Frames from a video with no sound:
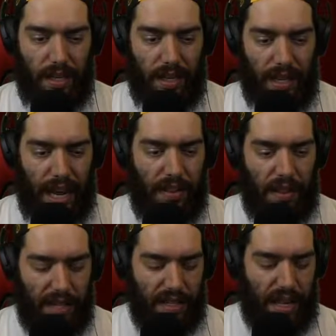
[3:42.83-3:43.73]
now that
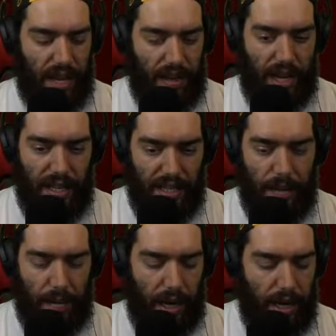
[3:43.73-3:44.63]
that's kind of the idea
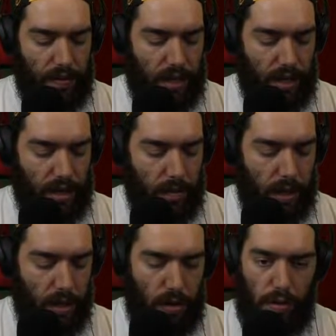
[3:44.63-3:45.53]
behind everything, let me
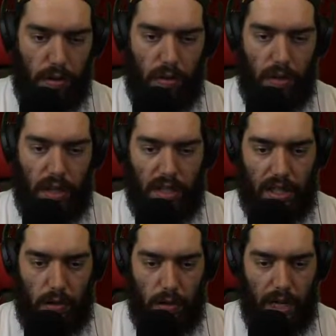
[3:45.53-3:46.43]
go through the
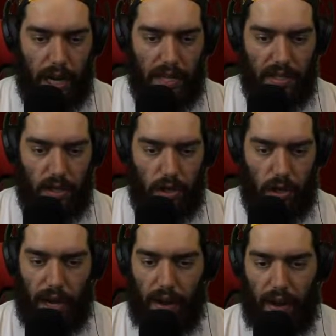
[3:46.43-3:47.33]
skills with you guys and show
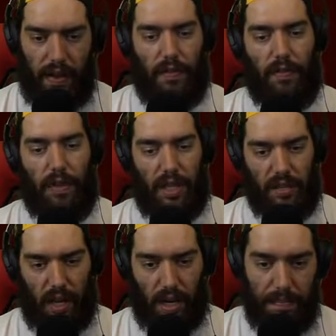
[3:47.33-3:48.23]
you how I have everything
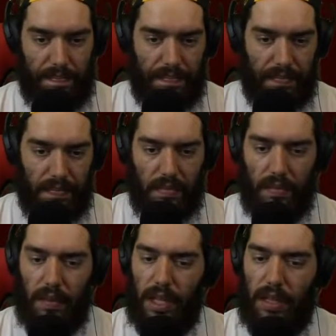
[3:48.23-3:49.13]
set up.
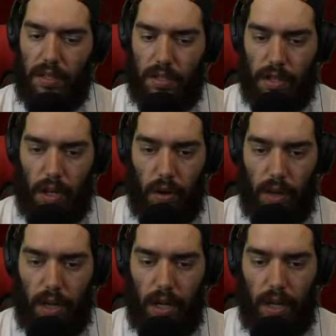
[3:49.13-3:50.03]
So
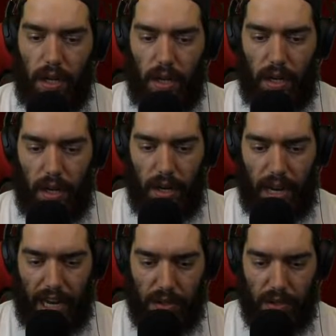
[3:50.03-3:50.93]

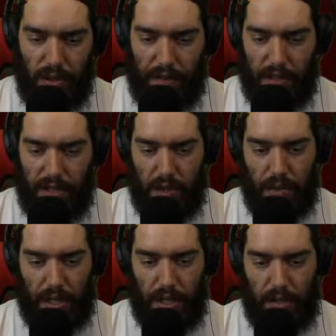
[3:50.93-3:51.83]
naturally, the first thing we're
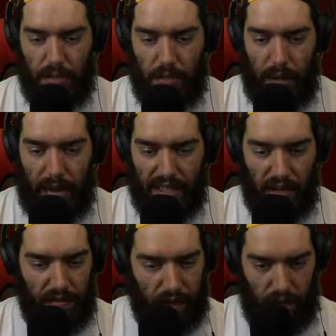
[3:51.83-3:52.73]
going to do is max
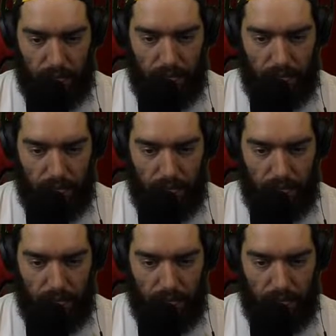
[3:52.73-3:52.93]
out Venom.